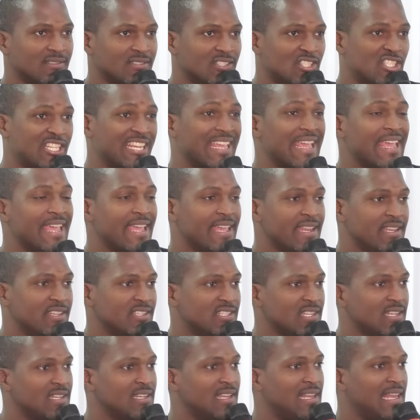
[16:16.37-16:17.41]

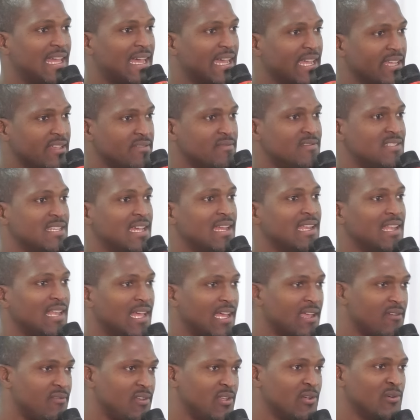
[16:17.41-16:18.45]
change in the lives and
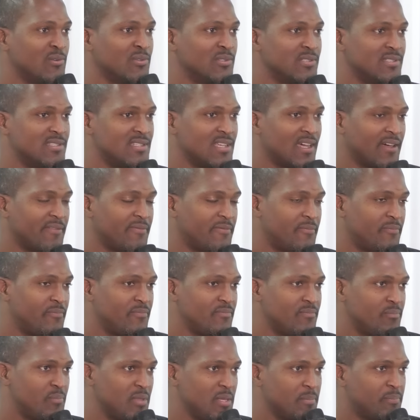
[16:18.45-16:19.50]
livelihoods of
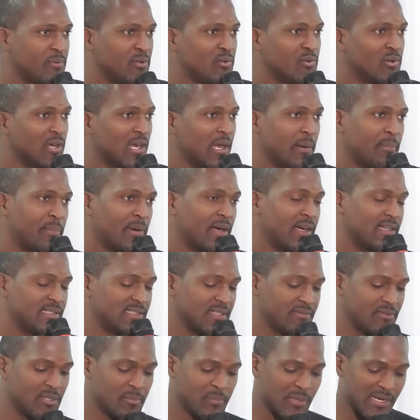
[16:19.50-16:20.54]
people who are a
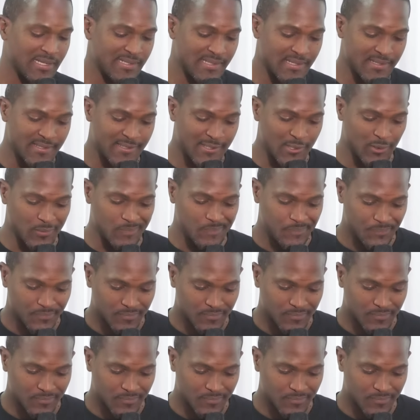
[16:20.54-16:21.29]
part of the process. So